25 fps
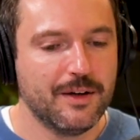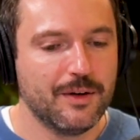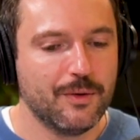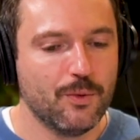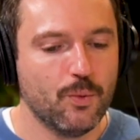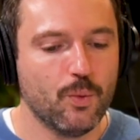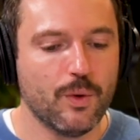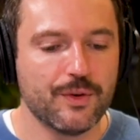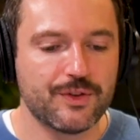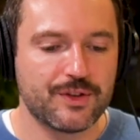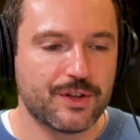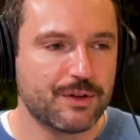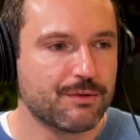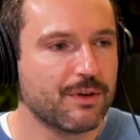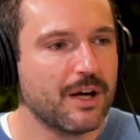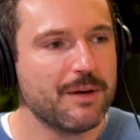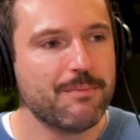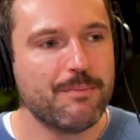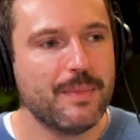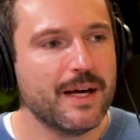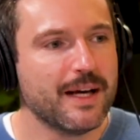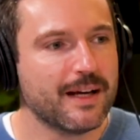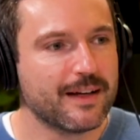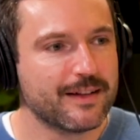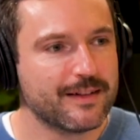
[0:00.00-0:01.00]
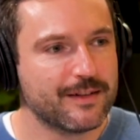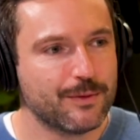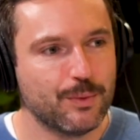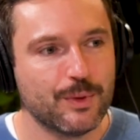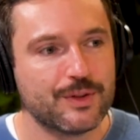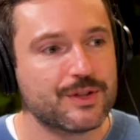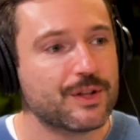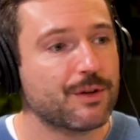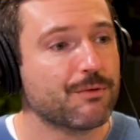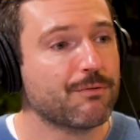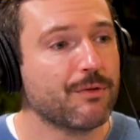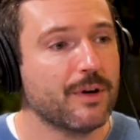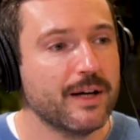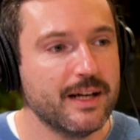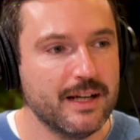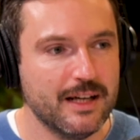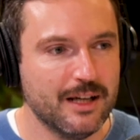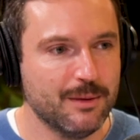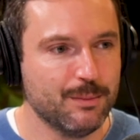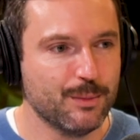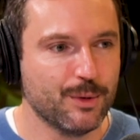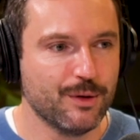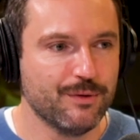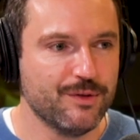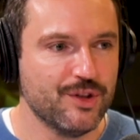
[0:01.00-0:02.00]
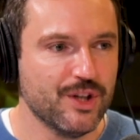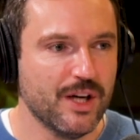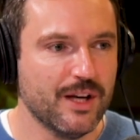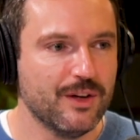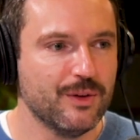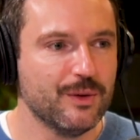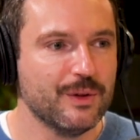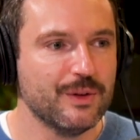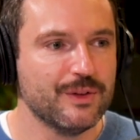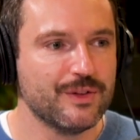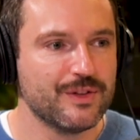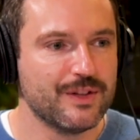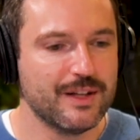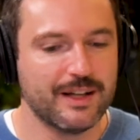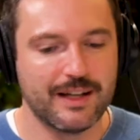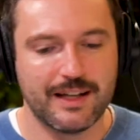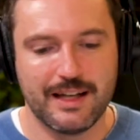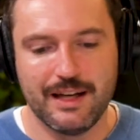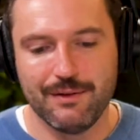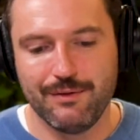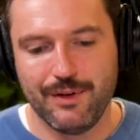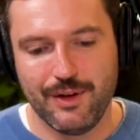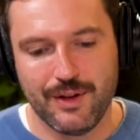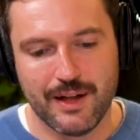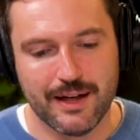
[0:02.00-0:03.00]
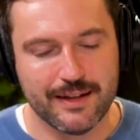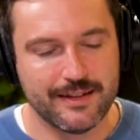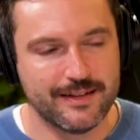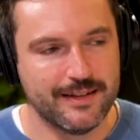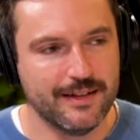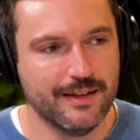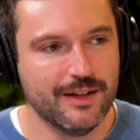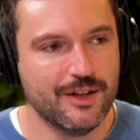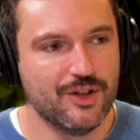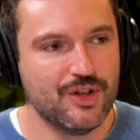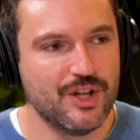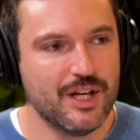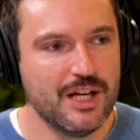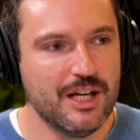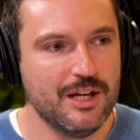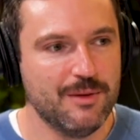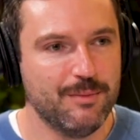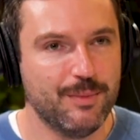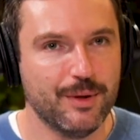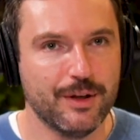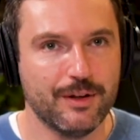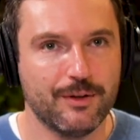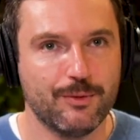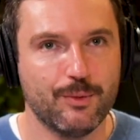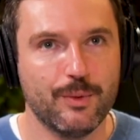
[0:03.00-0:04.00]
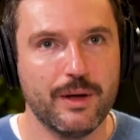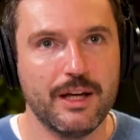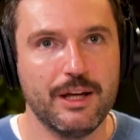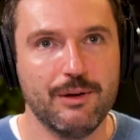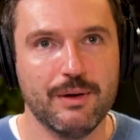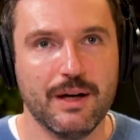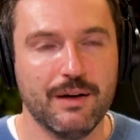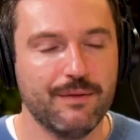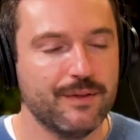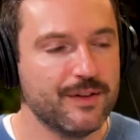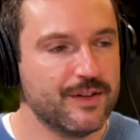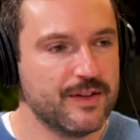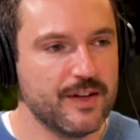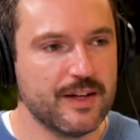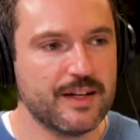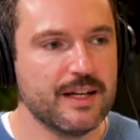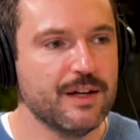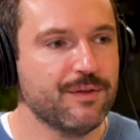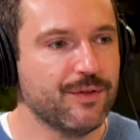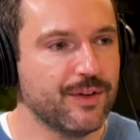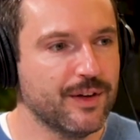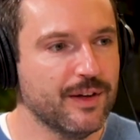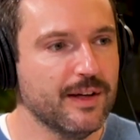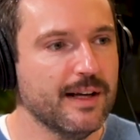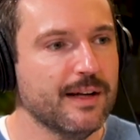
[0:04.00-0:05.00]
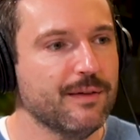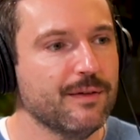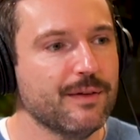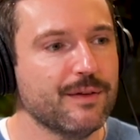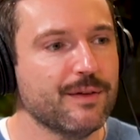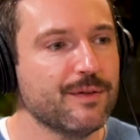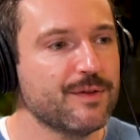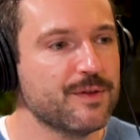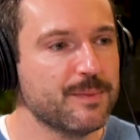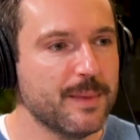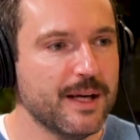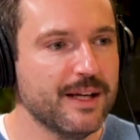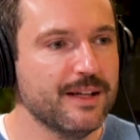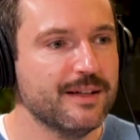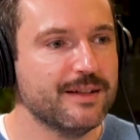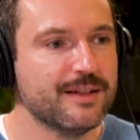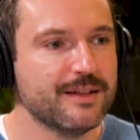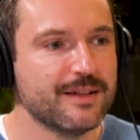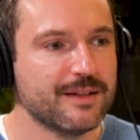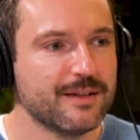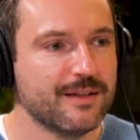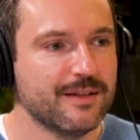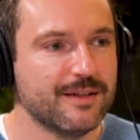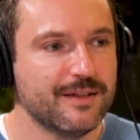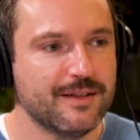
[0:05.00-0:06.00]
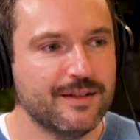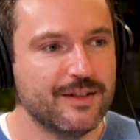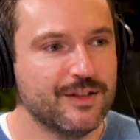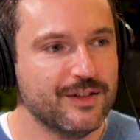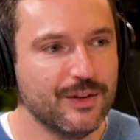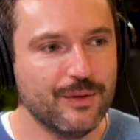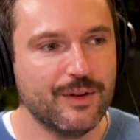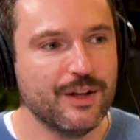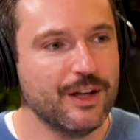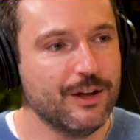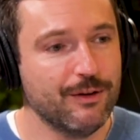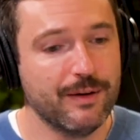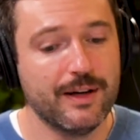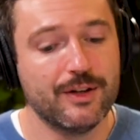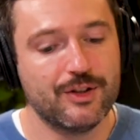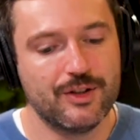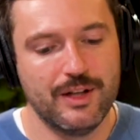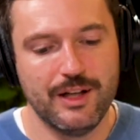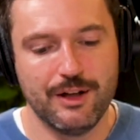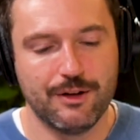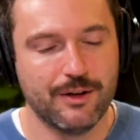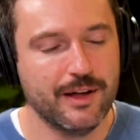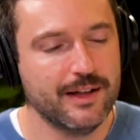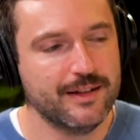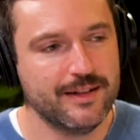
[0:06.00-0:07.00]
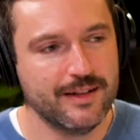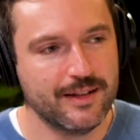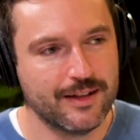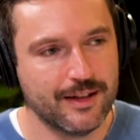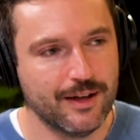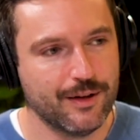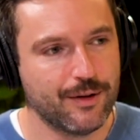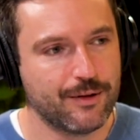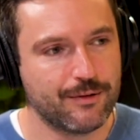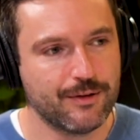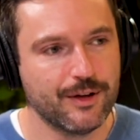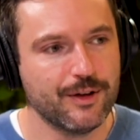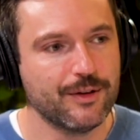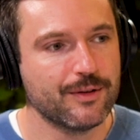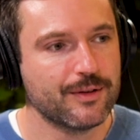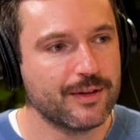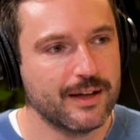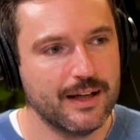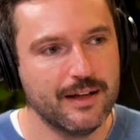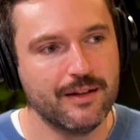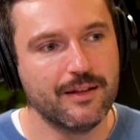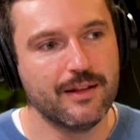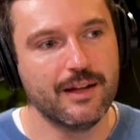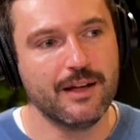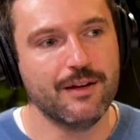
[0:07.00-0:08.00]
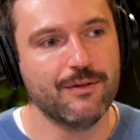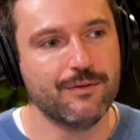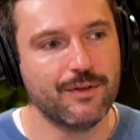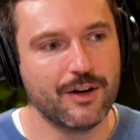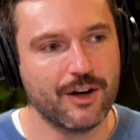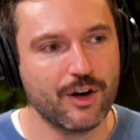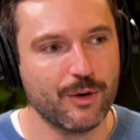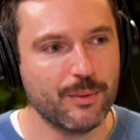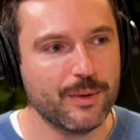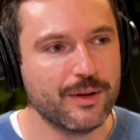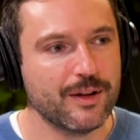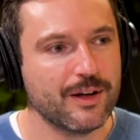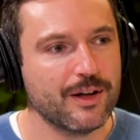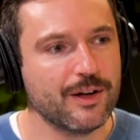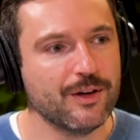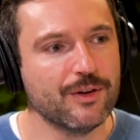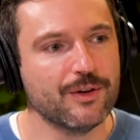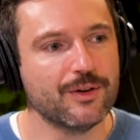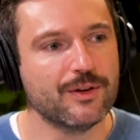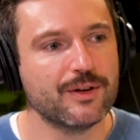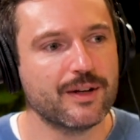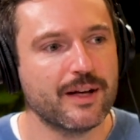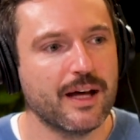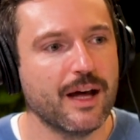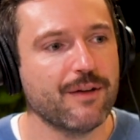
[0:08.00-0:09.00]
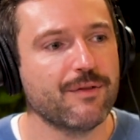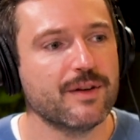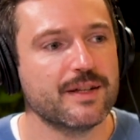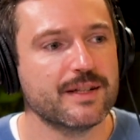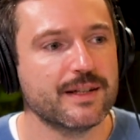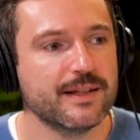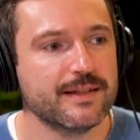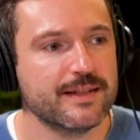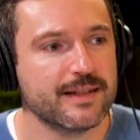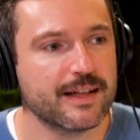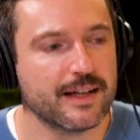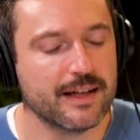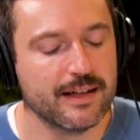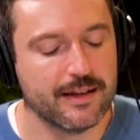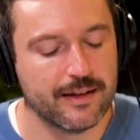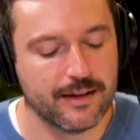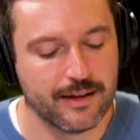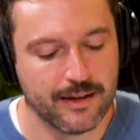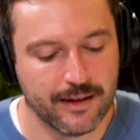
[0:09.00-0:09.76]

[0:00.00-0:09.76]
what's the right mix, what's the right number of channels that give you that synergy, but where you have a significant level of spend so that you're actually creating cut through in the environment that you're advertising in?